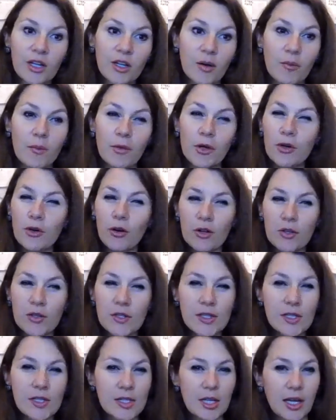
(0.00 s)
come
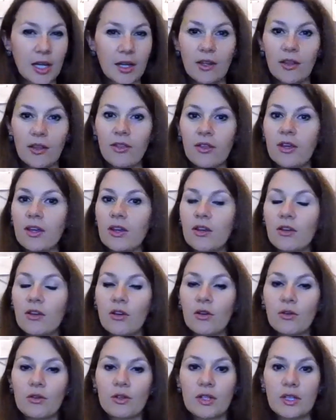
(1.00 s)
across anything
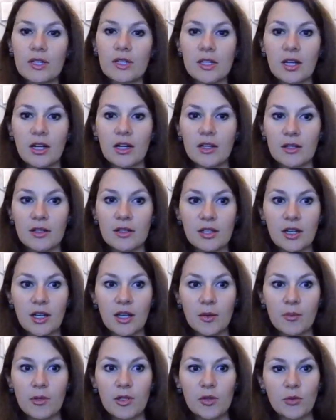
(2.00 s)
along these lines,
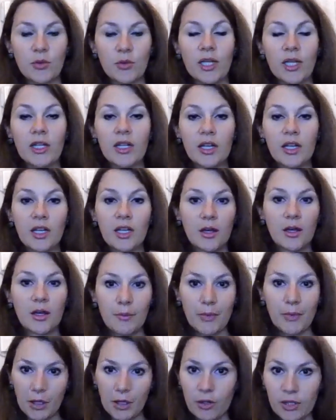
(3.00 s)
like between
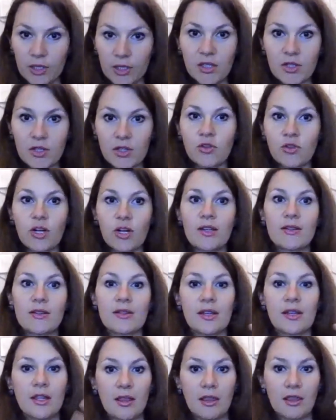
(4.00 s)
minority
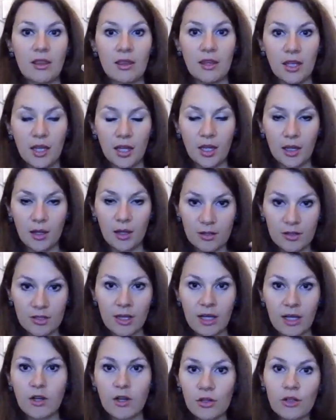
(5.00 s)
stress and the
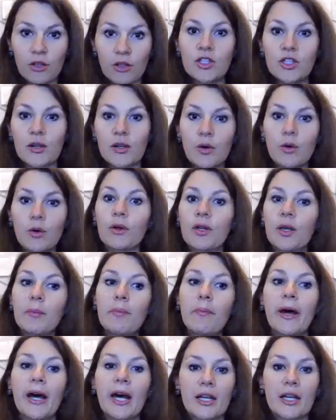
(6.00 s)
psychological
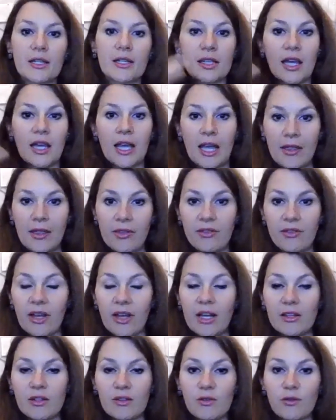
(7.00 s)
impact and
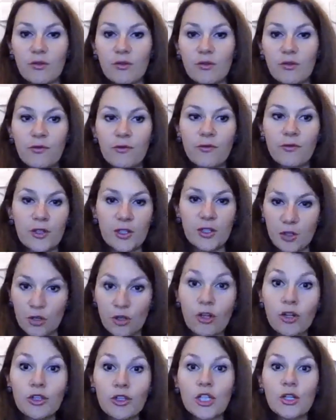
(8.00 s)
that
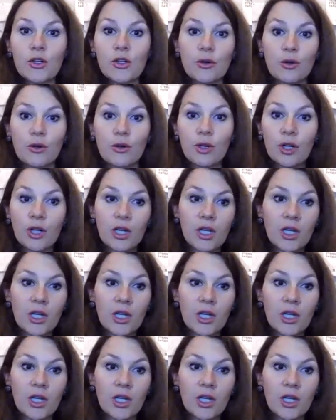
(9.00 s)
physiological